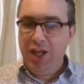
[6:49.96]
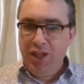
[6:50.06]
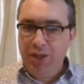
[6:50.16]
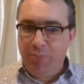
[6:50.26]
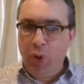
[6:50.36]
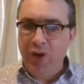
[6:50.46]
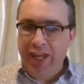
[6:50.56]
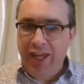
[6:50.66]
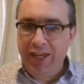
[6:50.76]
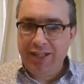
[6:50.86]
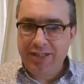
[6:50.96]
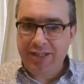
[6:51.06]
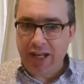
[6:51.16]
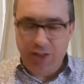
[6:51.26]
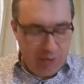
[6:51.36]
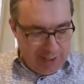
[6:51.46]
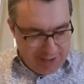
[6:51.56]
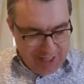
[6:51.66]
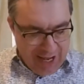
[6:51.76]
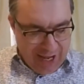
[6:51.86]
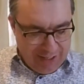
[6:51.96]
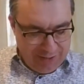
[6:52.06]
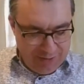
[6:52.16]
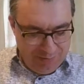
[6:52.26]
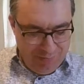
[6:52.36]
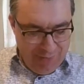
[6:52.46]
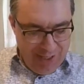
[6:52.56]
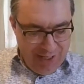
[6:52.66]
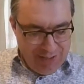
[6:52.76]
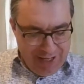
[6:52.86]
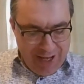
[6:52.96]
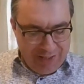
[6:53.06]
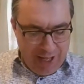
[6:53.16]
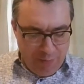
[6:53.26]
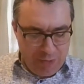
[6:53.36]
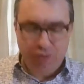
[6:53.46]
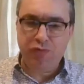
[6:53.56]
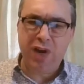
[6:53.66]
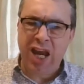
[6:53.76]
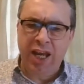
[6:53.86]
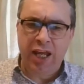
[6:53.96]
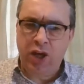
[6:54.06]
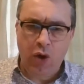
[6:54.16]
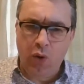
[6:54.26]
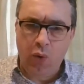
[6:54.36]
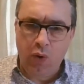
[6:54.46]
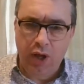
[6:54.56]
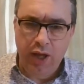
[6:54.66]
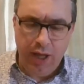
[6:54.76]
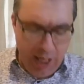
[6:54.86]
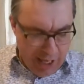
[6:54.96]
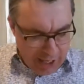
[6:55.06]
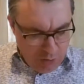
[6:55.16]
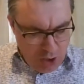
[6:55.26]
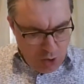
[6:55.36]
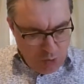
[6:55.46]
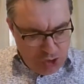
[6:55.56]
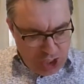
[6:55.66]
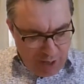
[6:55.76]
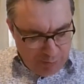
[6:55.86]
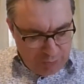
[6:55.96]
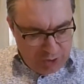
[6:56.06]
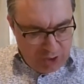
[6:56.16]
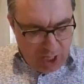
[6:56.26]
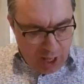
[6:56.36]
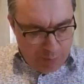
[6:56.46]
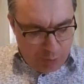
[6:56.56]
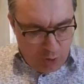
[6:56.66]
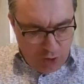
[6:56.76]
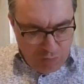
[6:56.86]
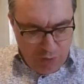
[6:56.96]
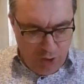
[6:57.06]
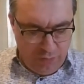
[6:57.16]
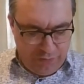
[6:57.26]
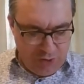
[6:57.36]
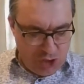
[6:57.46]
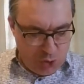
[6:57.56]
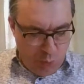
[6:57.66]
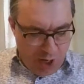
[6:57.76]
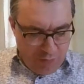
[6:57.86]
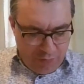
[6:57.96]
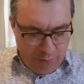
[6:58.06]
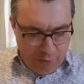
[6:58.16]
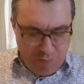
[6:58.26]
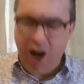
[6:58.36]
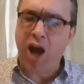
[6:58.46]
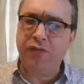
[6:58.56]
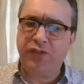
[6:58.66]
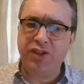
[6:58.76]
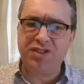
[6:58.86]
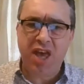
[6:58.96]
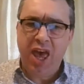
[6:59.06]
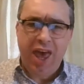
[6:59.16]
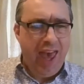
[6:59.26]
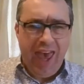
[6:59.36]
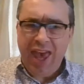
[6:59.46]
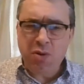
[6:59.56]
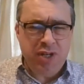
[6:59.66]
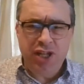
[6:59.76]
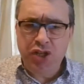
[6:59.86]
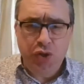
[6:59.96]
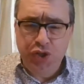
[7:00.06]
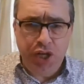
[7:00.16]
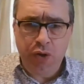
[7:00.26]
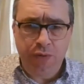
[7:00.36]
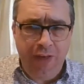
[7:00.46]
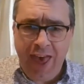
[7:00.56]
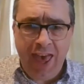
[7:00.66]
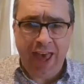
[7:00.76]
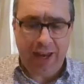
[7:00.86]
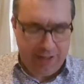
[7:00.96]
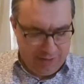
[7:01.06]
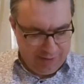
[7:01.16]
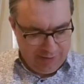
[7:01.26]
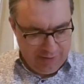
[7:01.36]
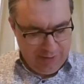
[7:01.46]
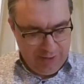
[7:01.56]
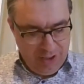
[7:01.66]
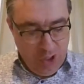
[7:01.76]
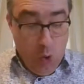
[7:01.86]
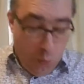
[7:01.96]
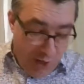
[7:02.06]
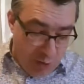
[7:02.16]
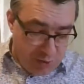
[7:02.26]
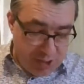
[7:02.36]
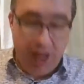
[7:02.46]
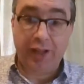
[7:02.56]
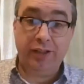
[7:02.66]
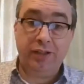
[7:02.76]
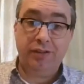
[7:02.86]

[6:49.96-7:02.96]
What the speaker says: The boy said to his dad, "Dad, that was really cool. How you jumped up on the roof and swung from the rafters. How did you do that?" "Well, son,"